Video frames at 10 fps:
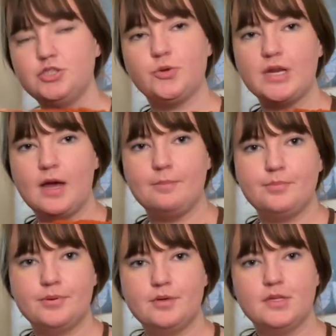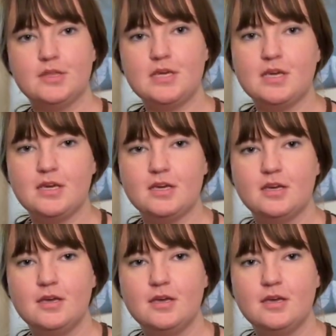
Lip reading: join up the